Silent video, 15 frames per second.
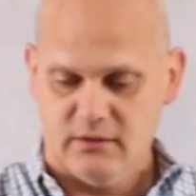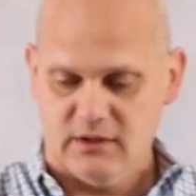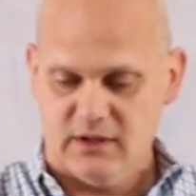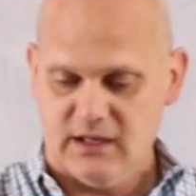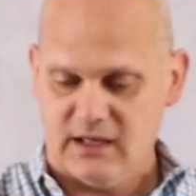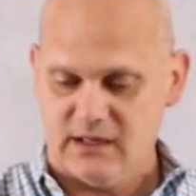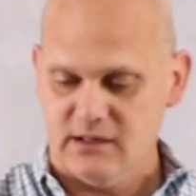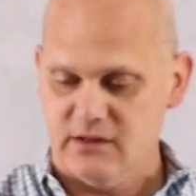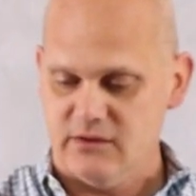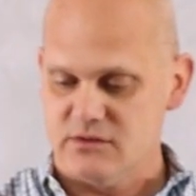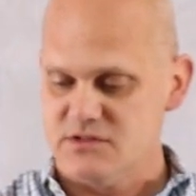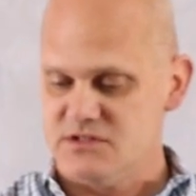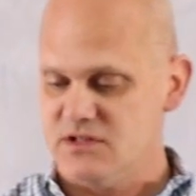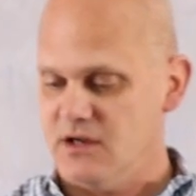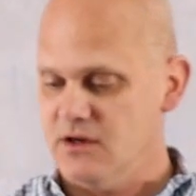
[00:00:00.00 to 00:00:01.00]
He had neither
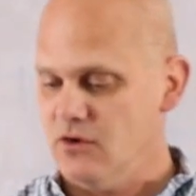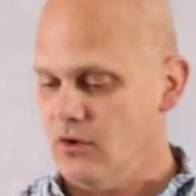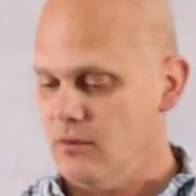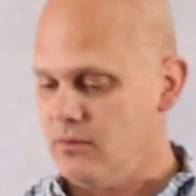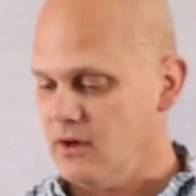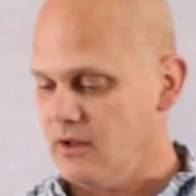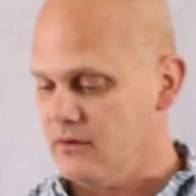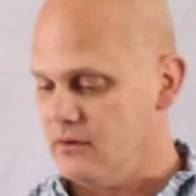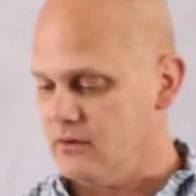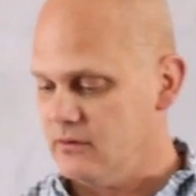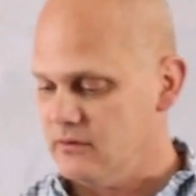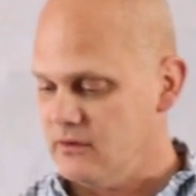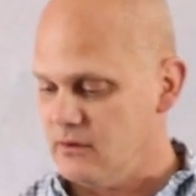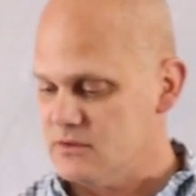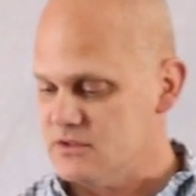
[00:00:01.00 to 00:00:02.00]
son nor brother.
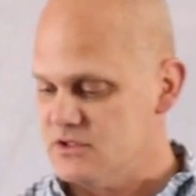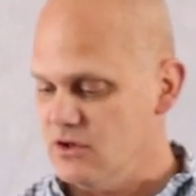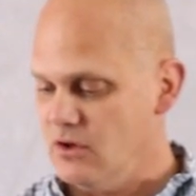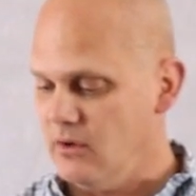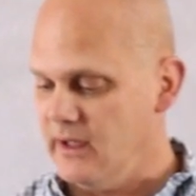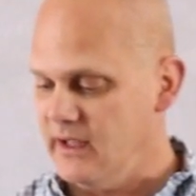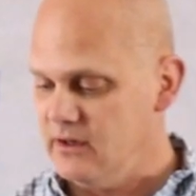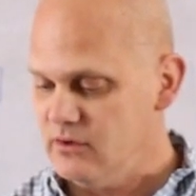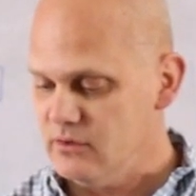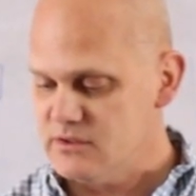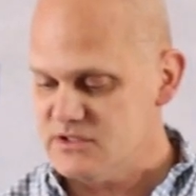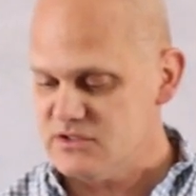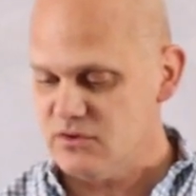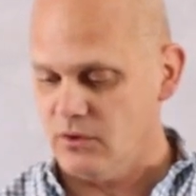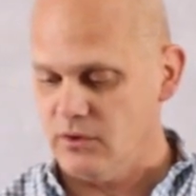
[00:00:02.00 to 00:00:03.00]
There was no end to
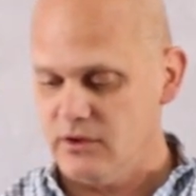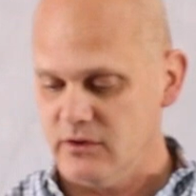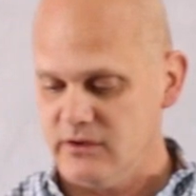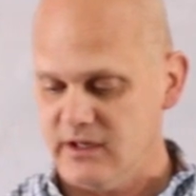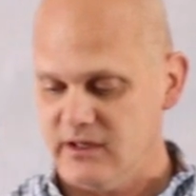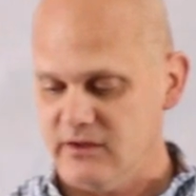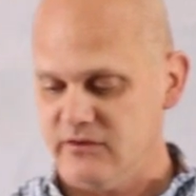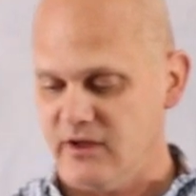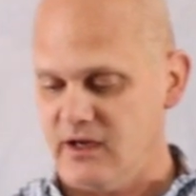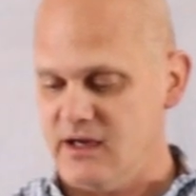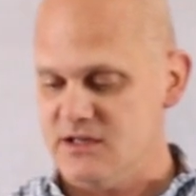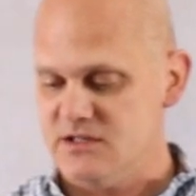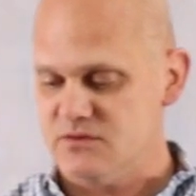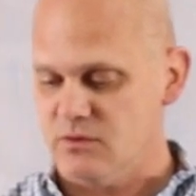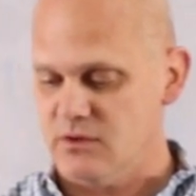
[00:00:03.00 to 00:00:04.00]
his toil, yet his
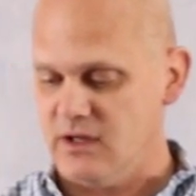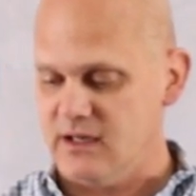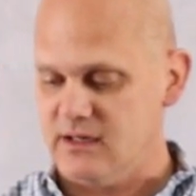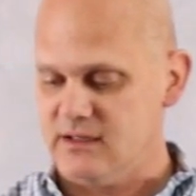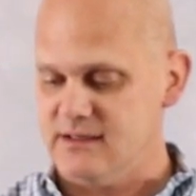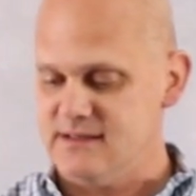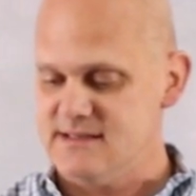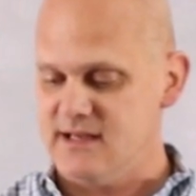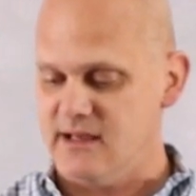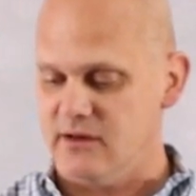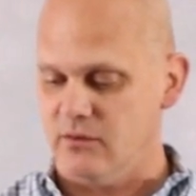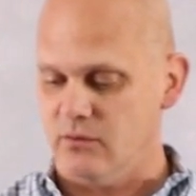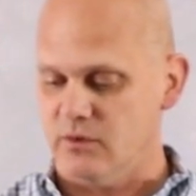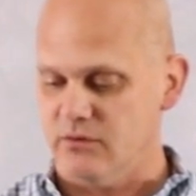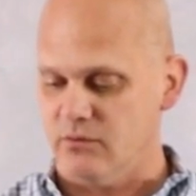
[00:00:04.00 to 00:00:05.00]
eyes were not
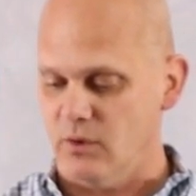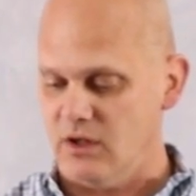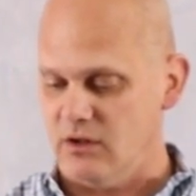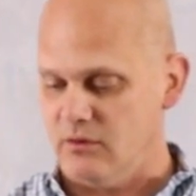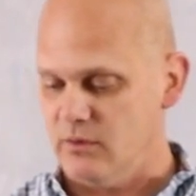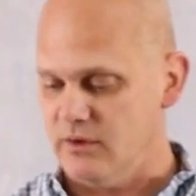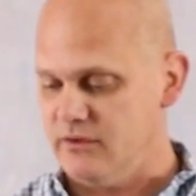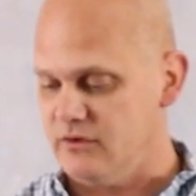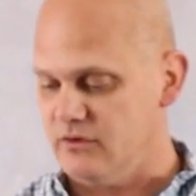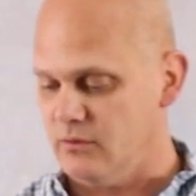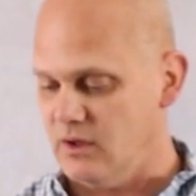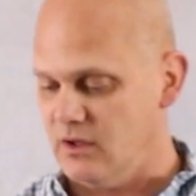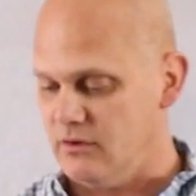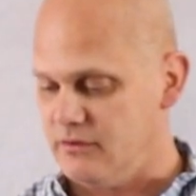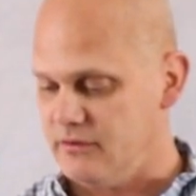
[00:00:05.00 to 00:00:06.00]
content with wealth with his
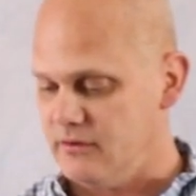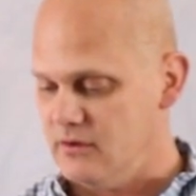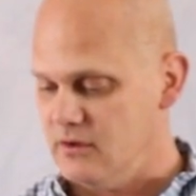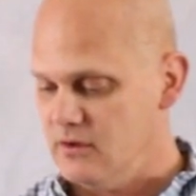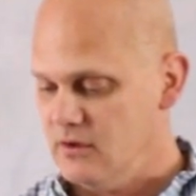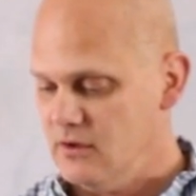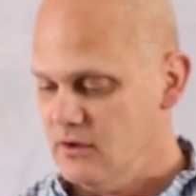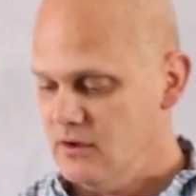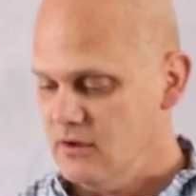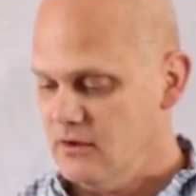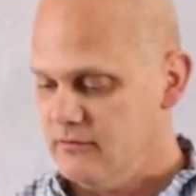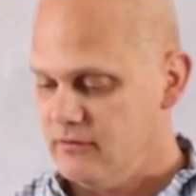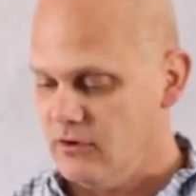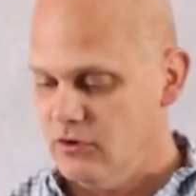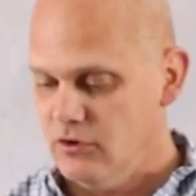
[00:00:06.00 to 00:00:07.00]
wealth.
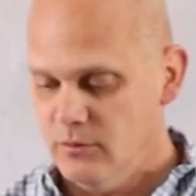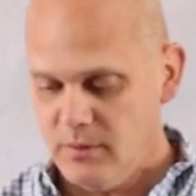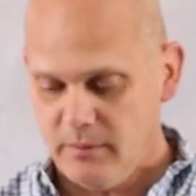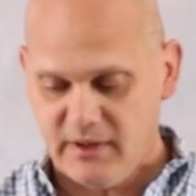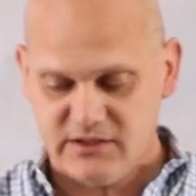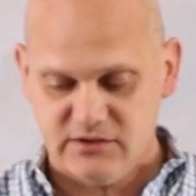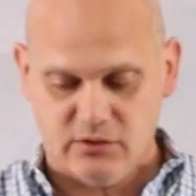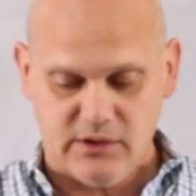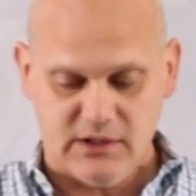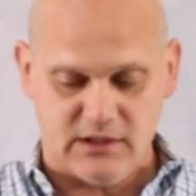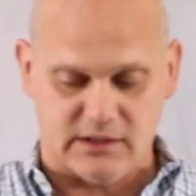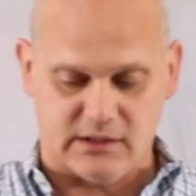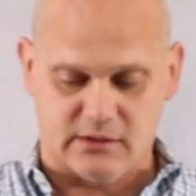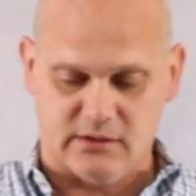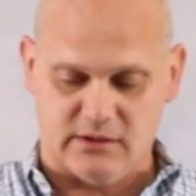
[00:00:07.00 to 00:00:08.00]
For whom am I
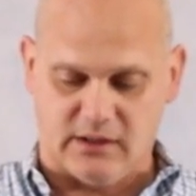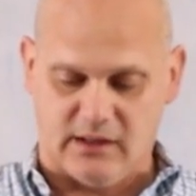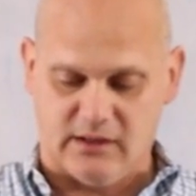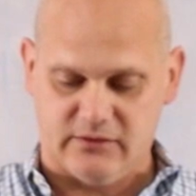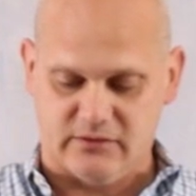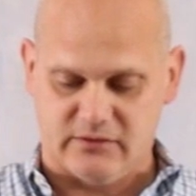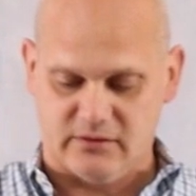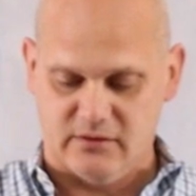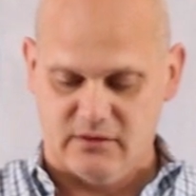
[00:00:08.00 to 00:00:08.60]
toiling? He asked.